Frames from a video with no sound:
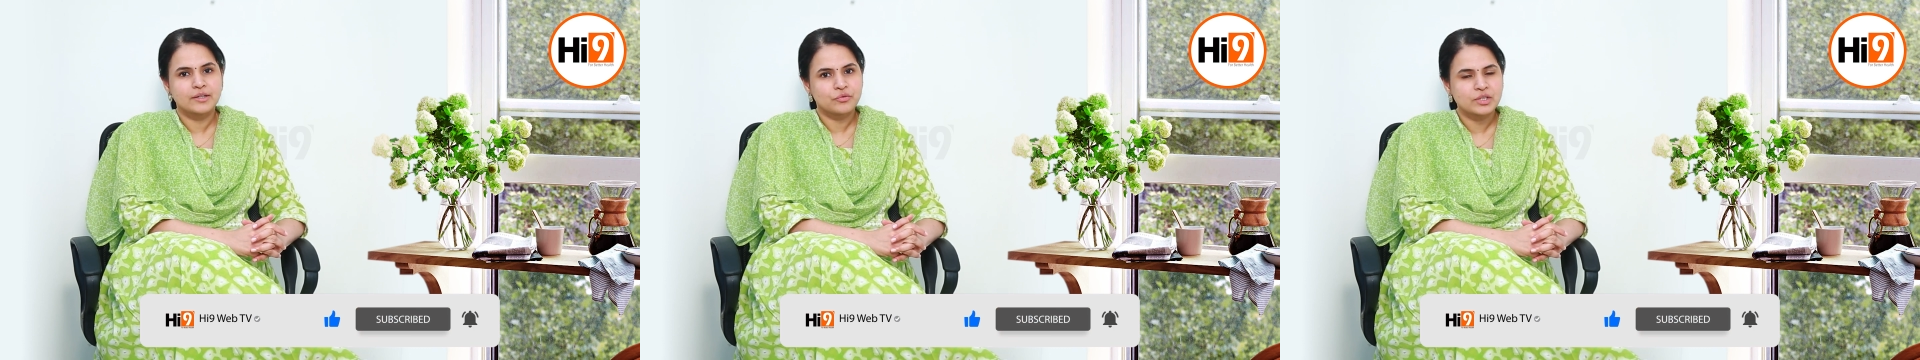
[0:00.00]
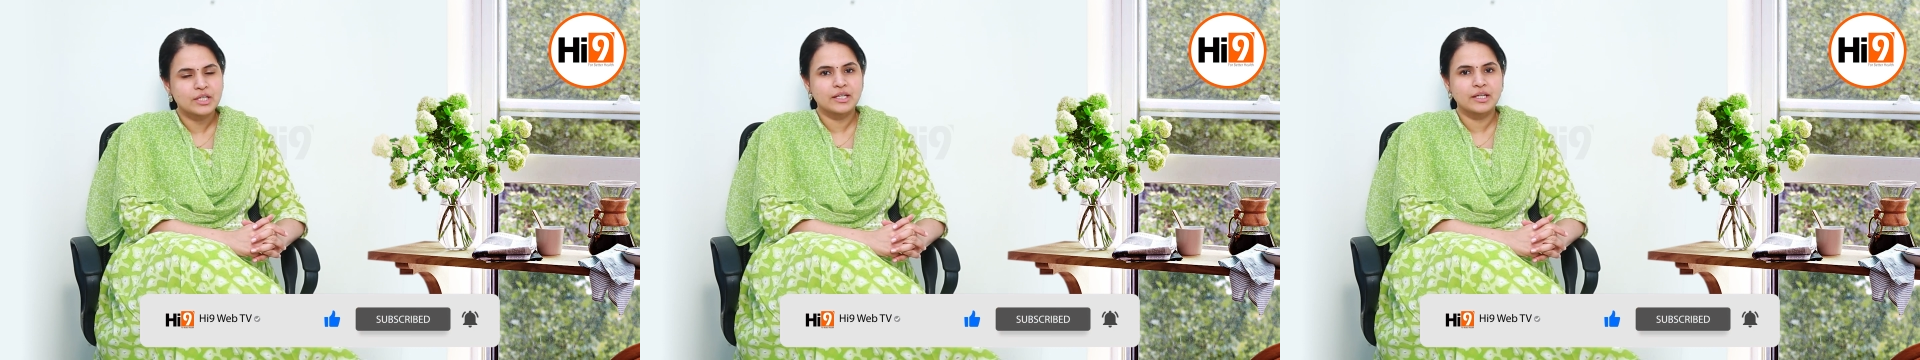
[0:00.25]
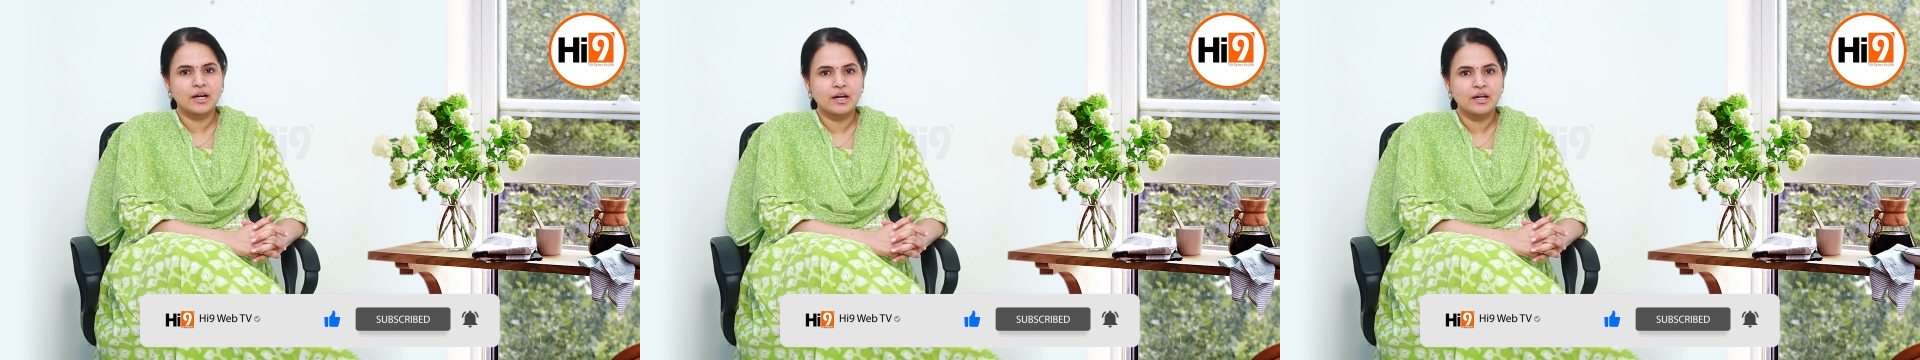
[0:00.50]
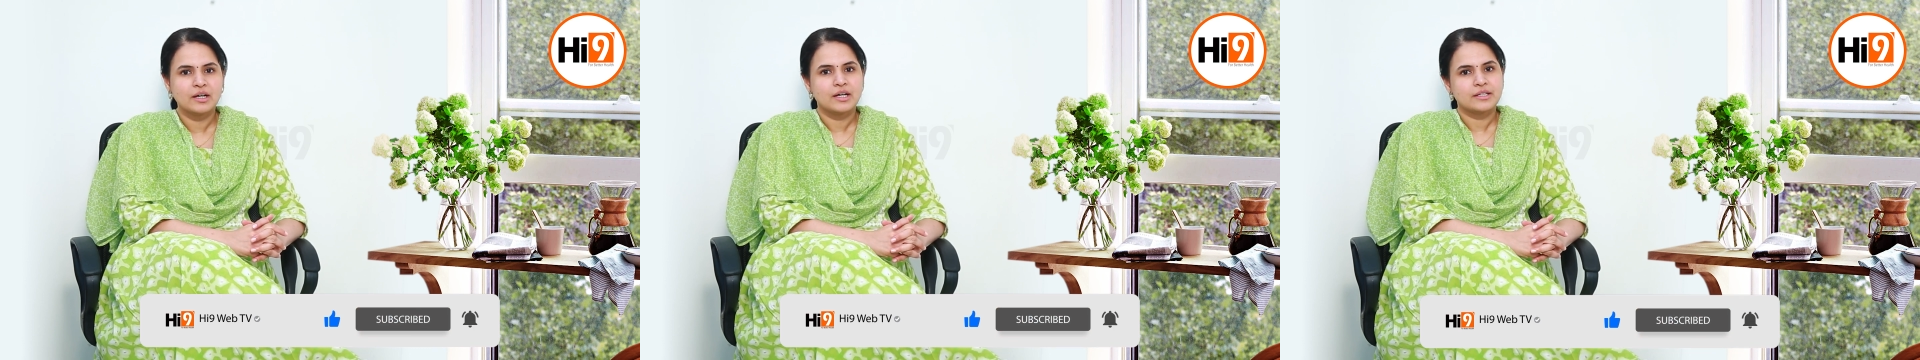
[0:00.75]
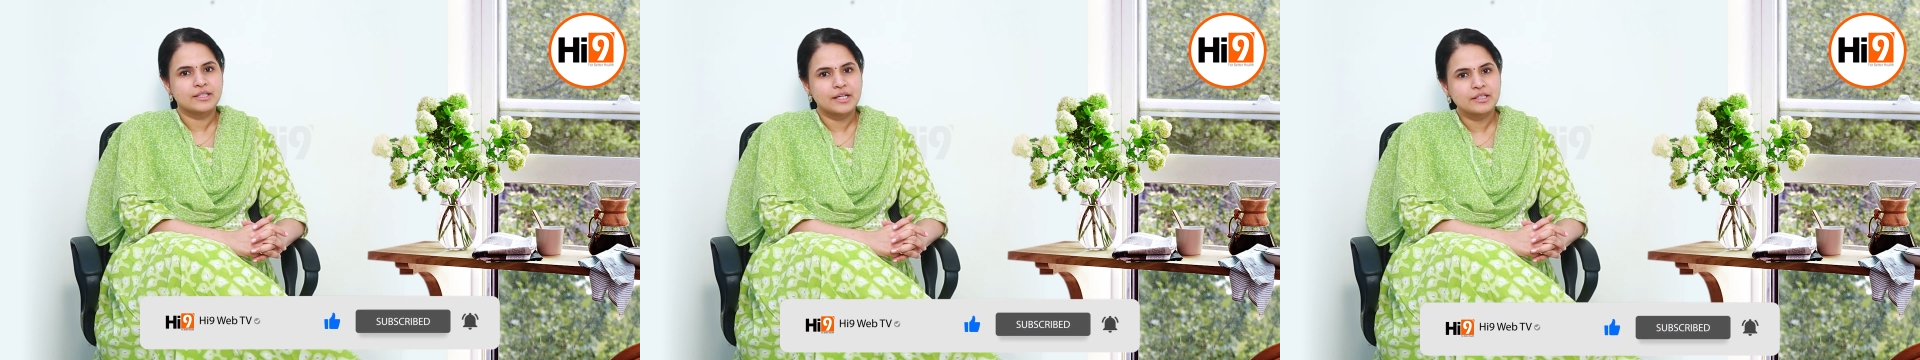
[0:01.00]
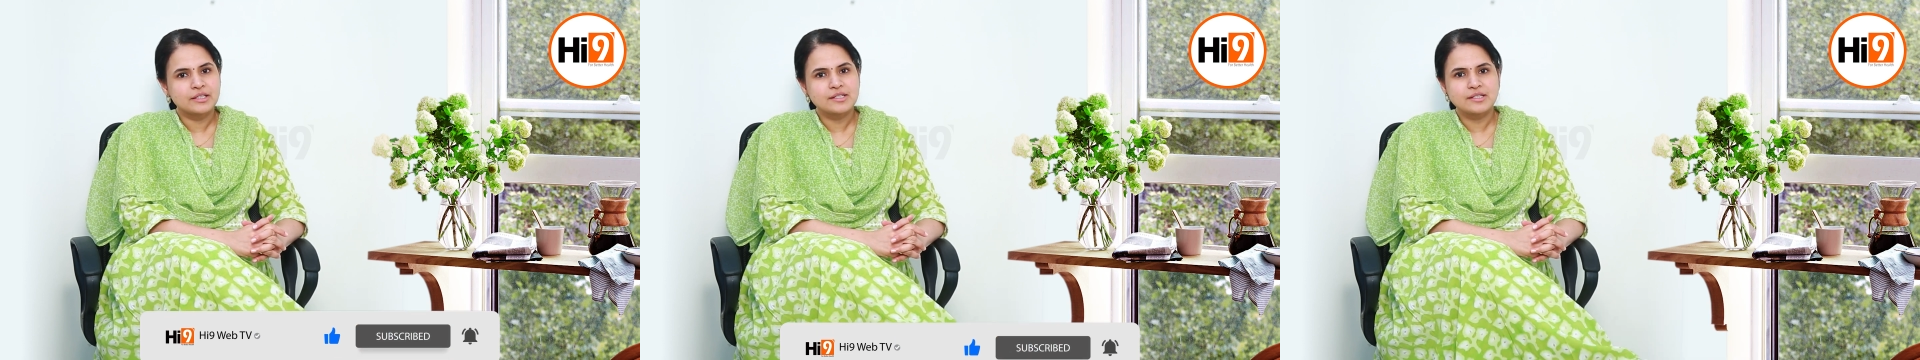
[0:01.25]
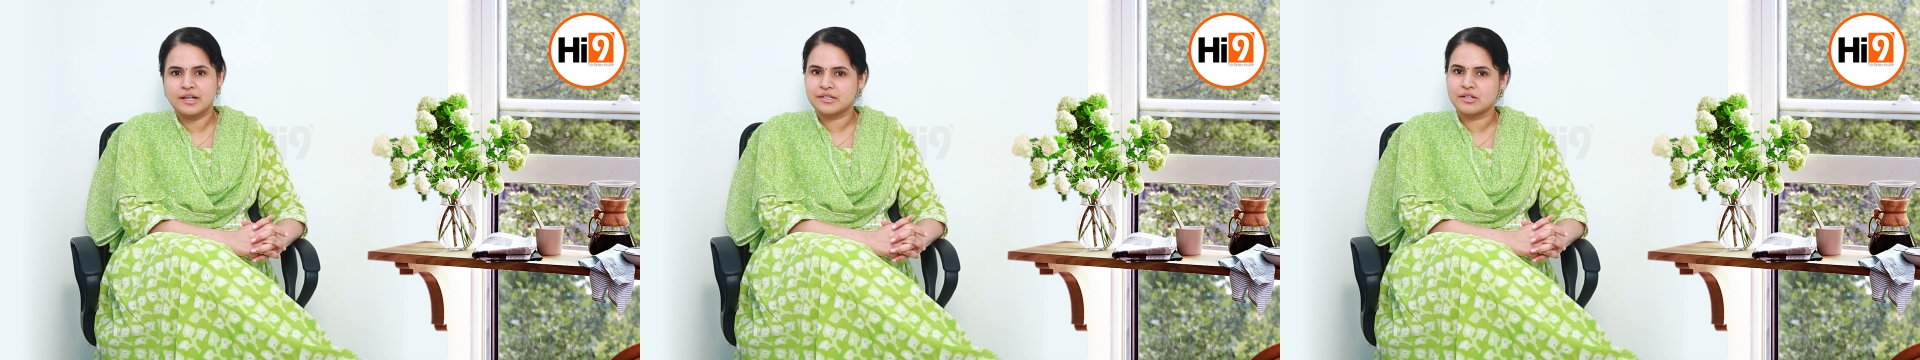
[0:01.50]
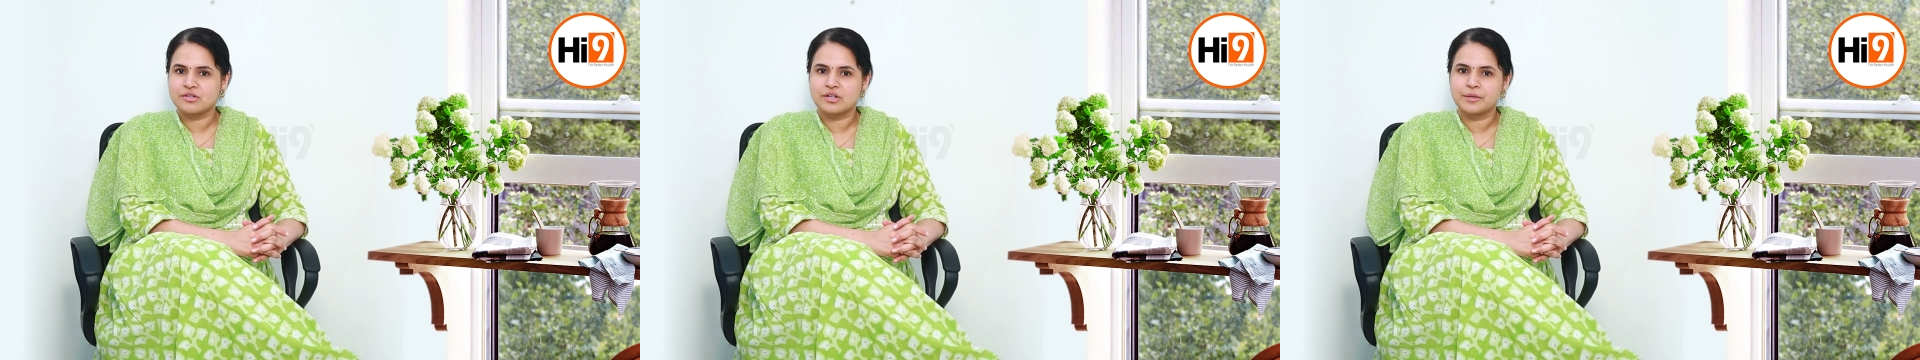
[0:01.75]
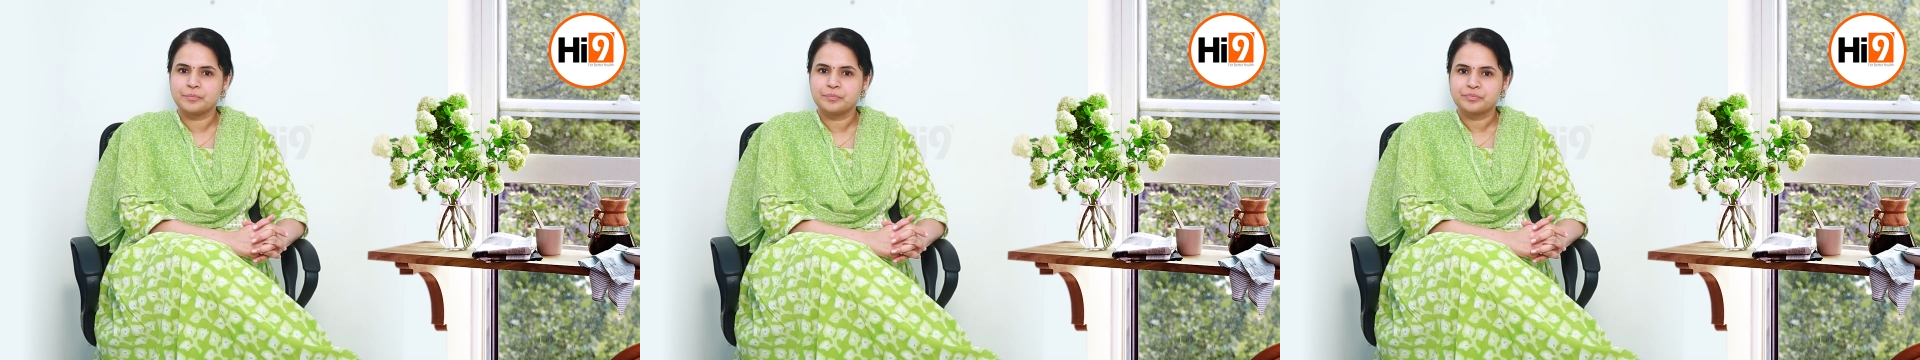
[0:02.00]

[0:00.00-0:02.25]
diphtheria, tetanus, etc.